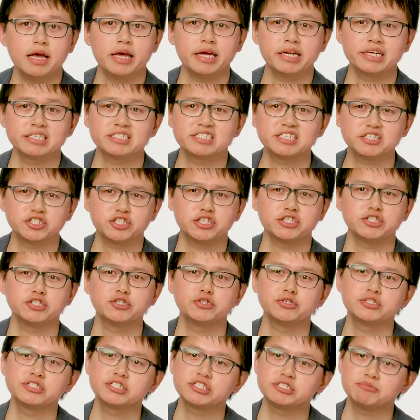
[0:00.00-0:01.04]
In addition
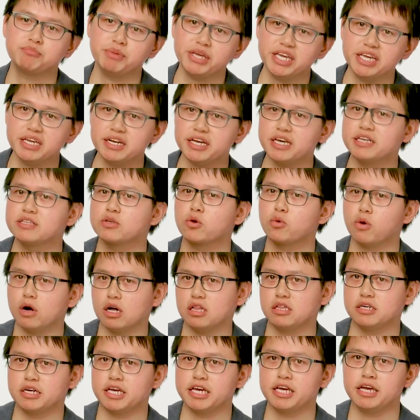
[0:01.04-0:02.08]
to speed and
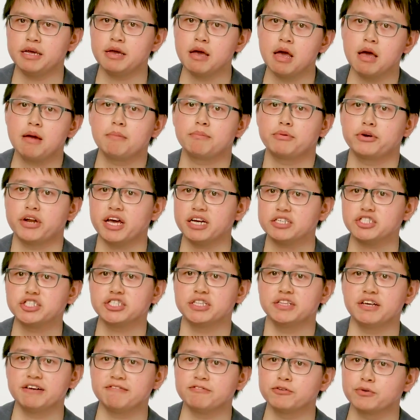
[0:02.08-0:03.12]
quality,
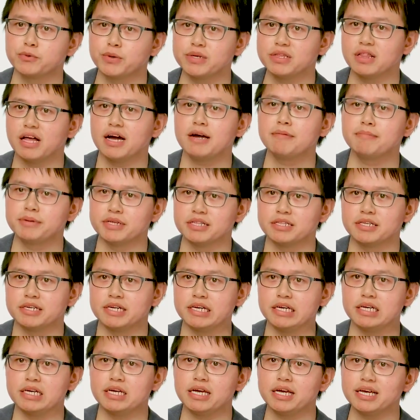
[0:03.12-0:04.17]
production-level
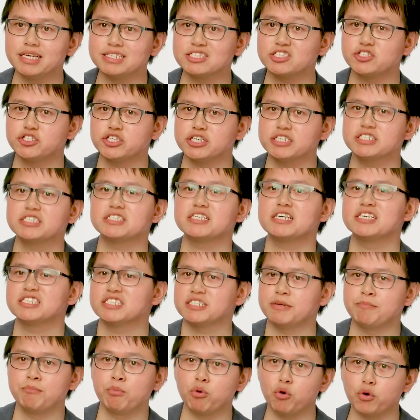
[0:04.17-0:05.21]
reliability is just
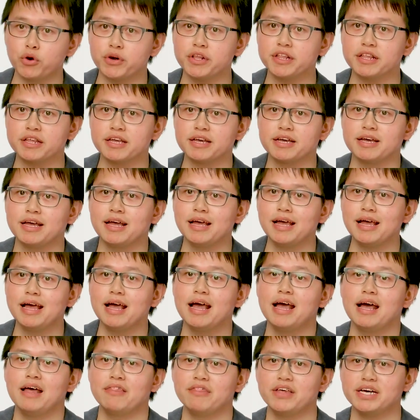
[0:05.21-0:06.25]
as important.
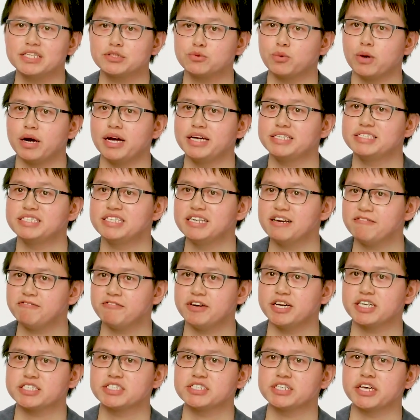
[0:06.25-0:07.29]
And that's why
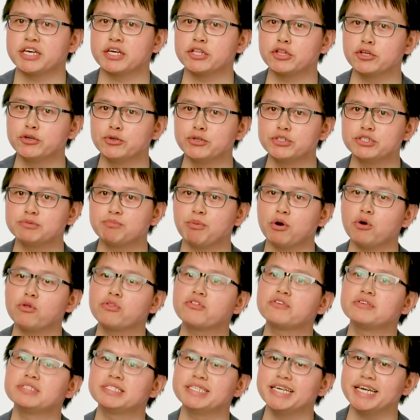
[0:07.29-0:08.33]
TFX includes
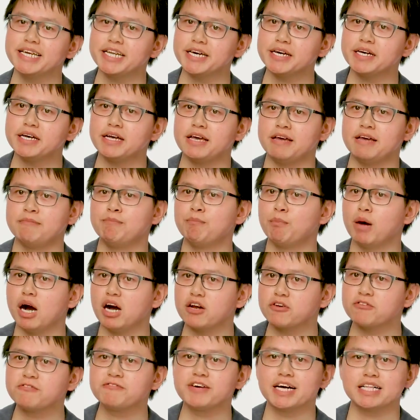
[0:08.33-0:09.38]
both data and
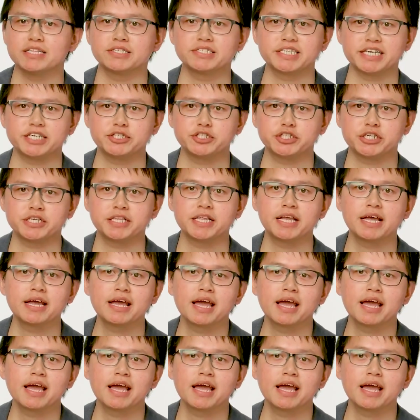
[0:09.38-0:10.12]
model validation.